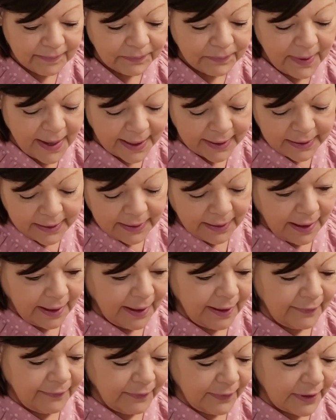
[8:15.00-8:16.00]
Pack
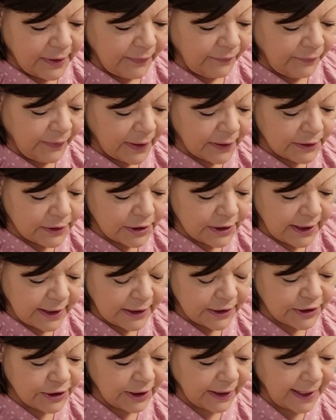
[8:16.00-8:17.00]
of felt
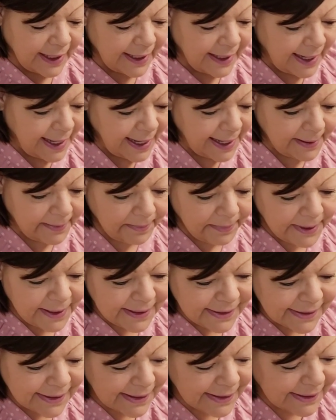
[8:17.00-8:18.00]
sheets, you get eight
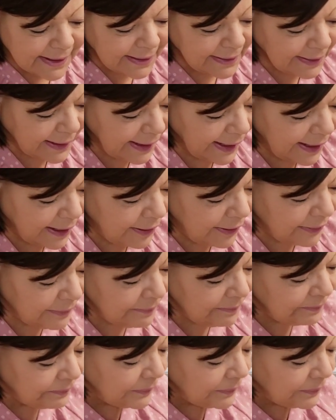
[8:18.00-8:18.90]
pieces in there.